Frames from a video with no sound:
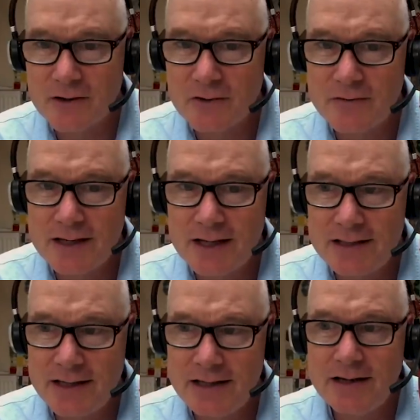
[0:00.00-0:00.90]
for COVID
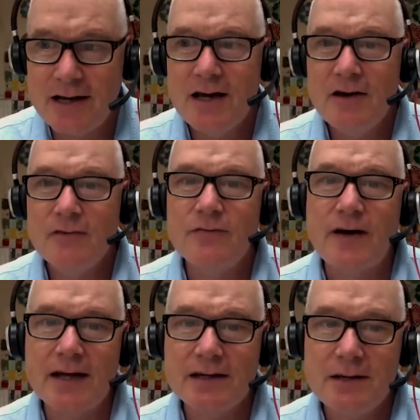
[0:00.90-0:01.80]
19
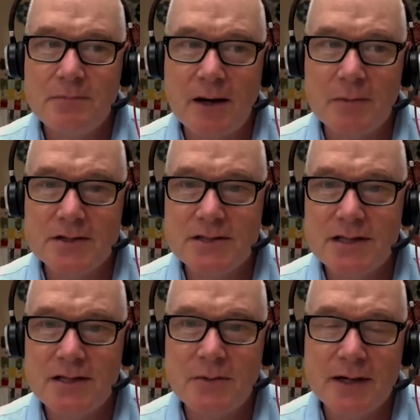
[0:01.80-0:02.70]
finally published
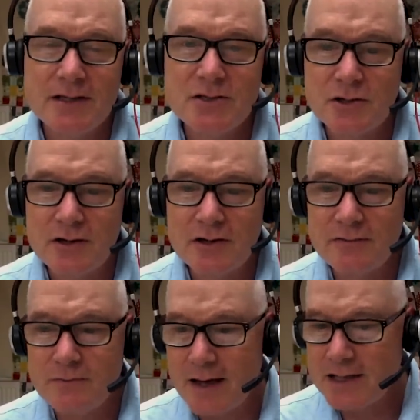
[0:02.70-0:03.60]
in the New England Journal
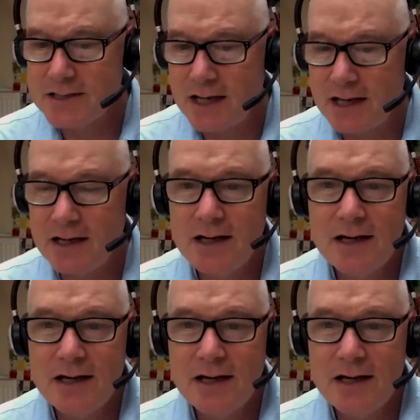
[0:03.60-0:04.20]
of Medicine.